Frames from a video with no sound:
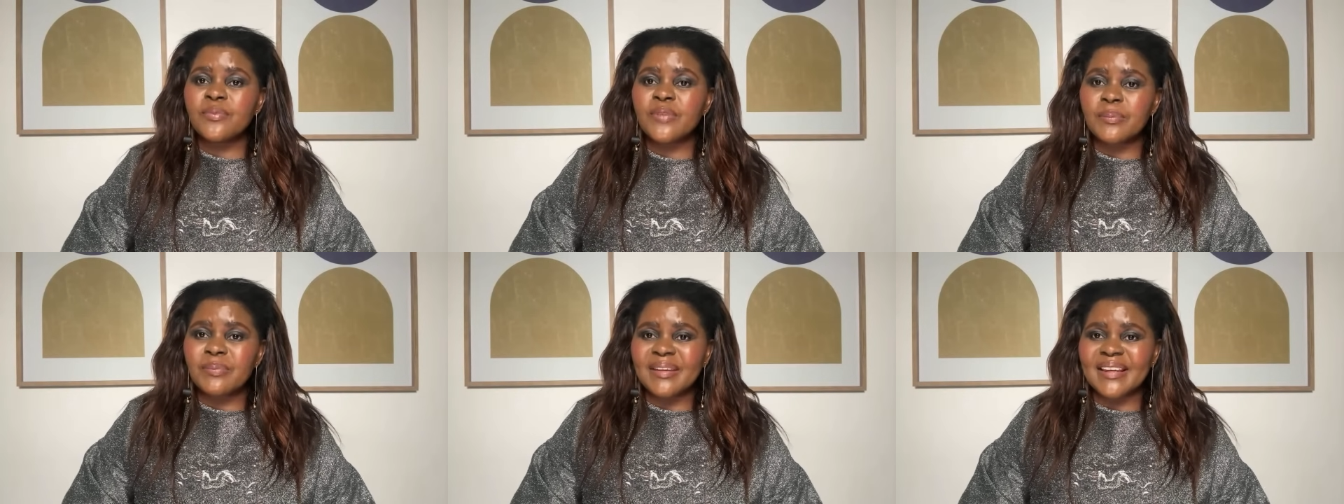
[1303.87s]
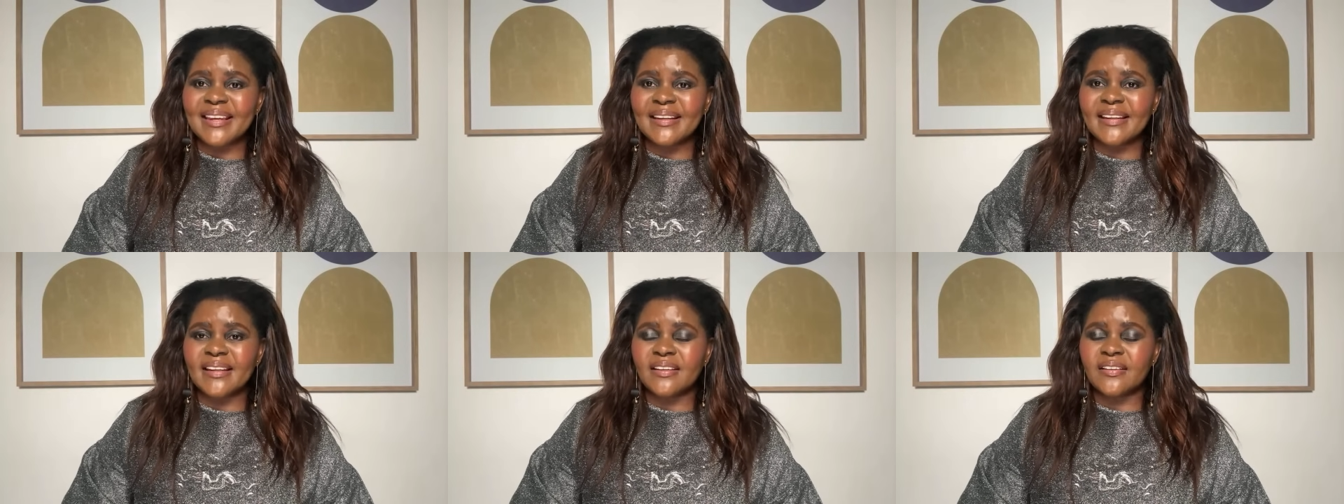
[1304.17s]
the
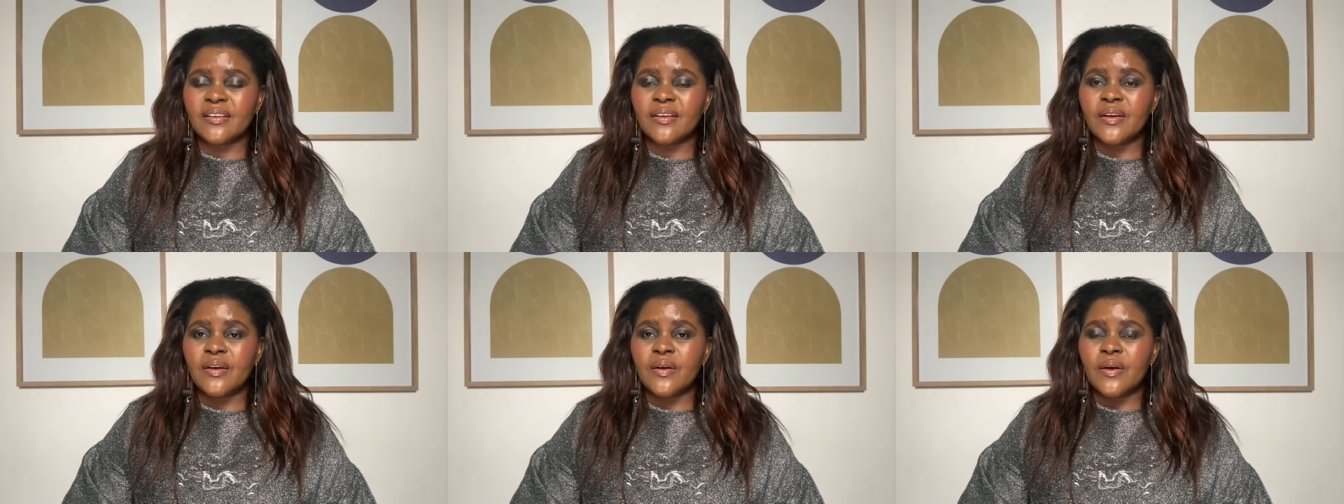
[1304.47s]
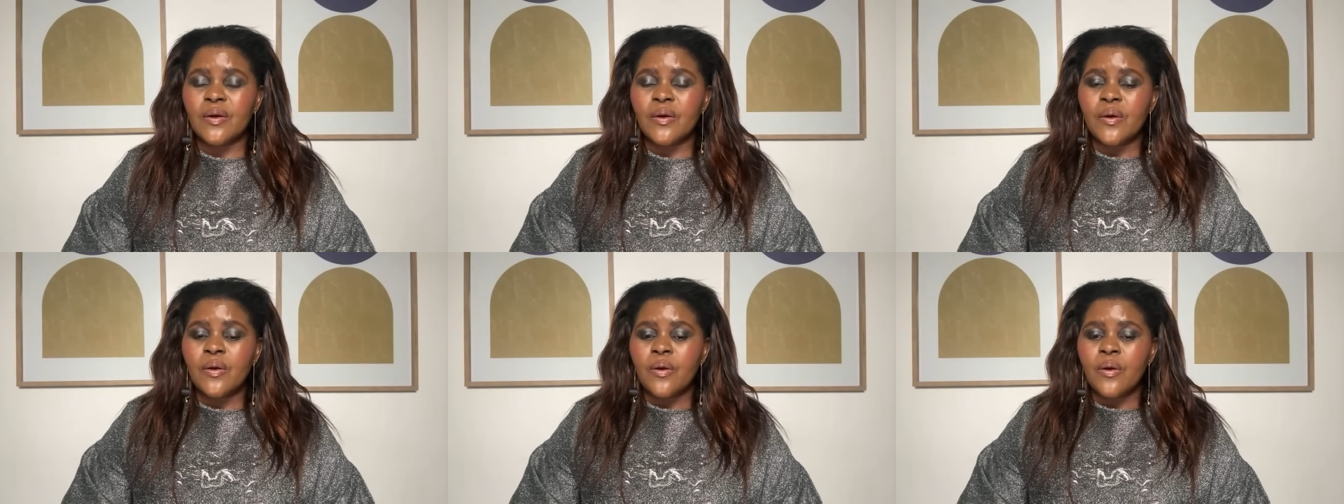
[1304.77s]
beginning
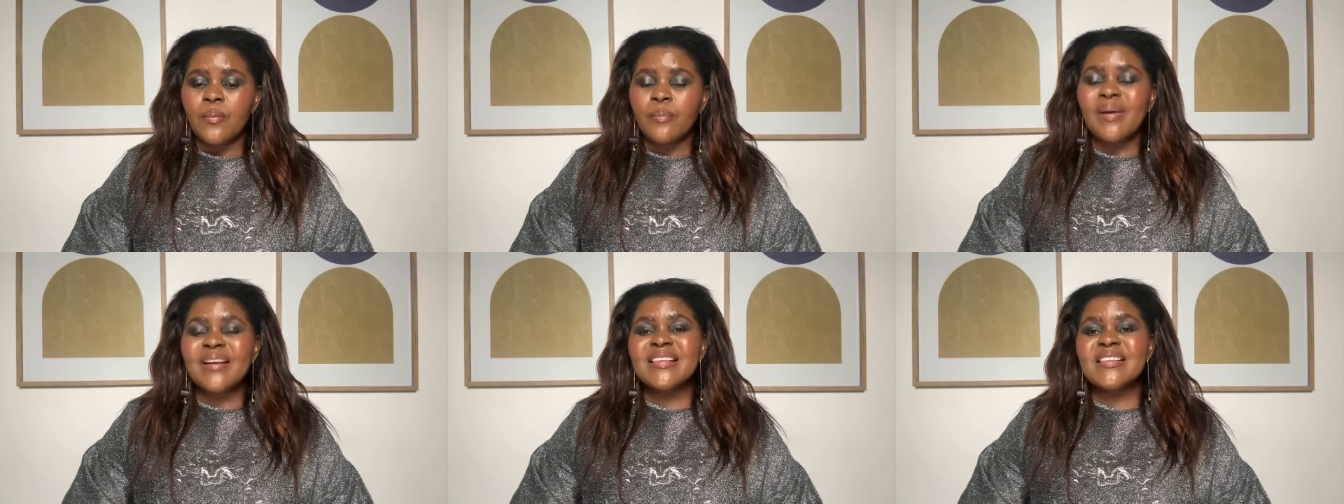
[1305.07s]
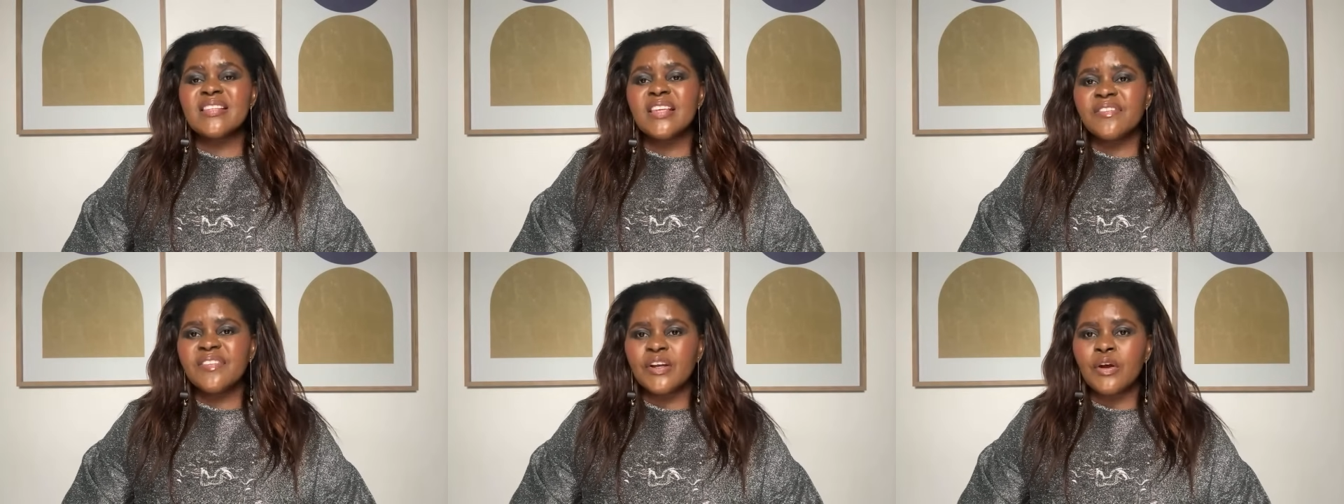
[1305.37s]
by
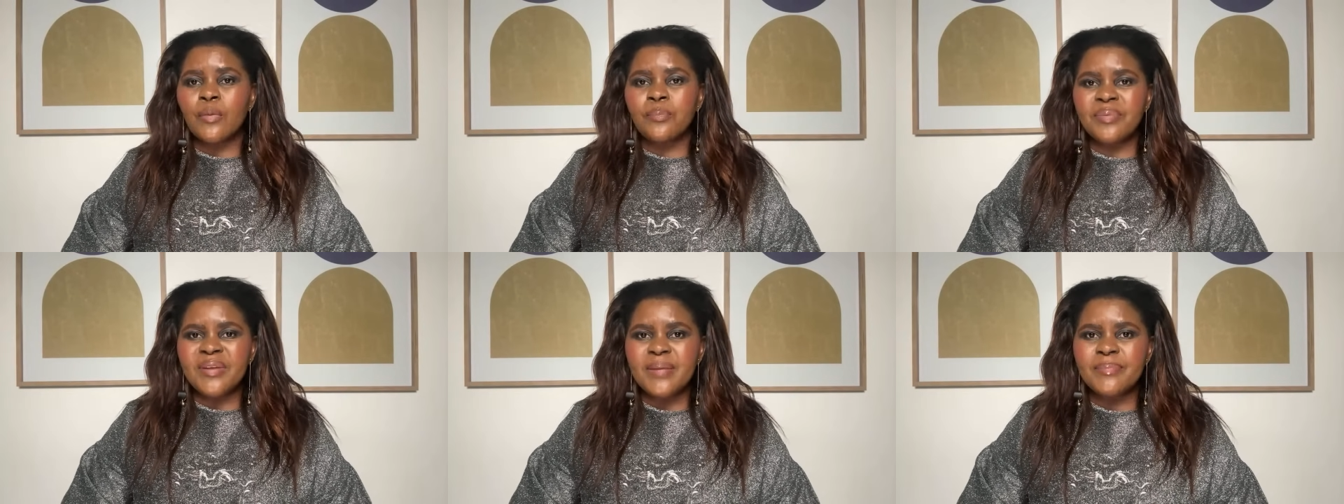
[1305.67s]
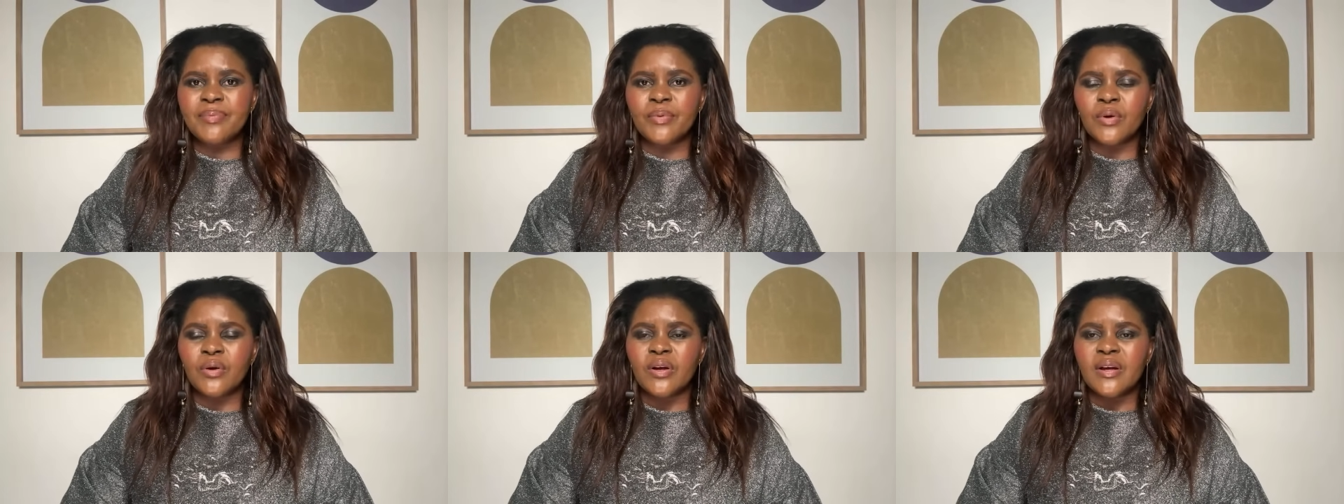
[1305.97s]
saving our
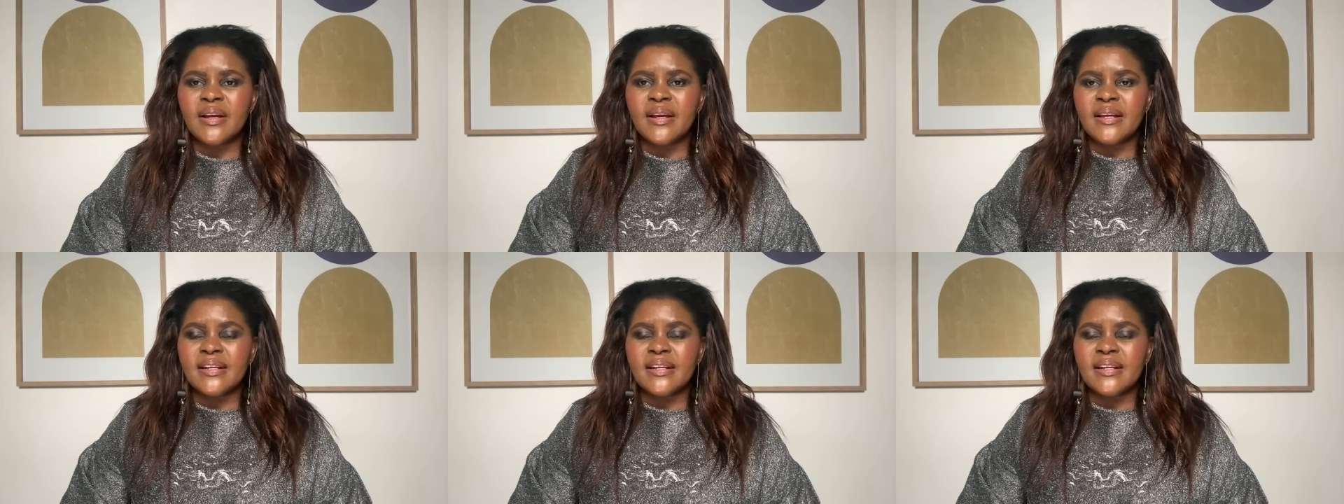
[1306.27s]
people.